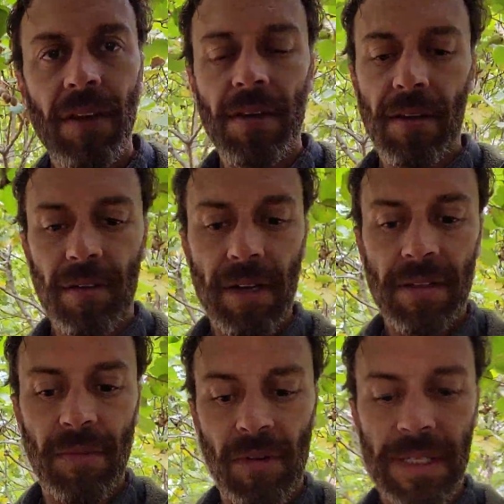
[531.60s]
Create
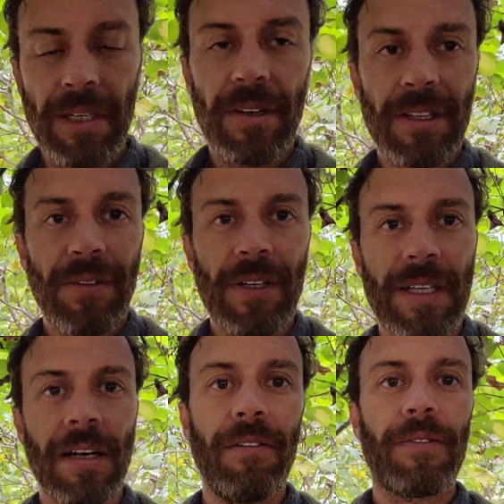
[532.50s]
some more resilience for
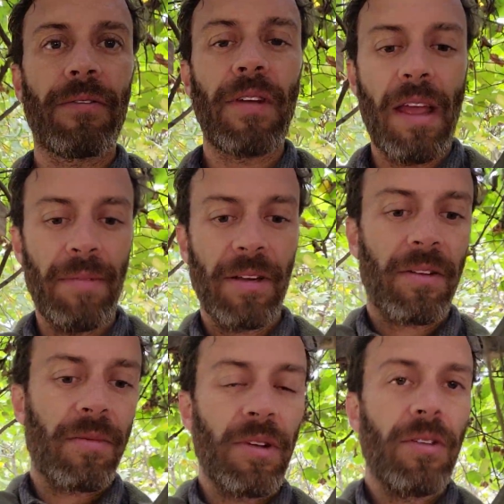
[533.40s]
yourself, your family, your
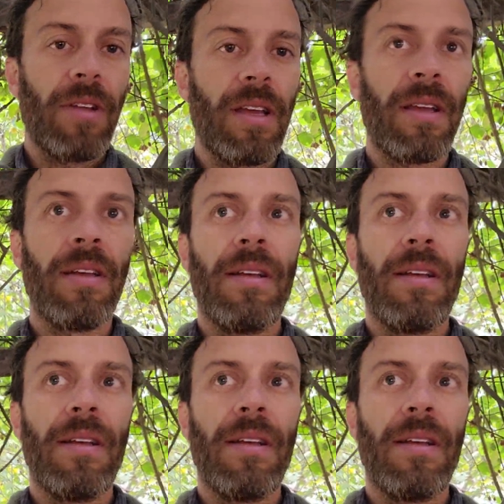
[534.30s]
community.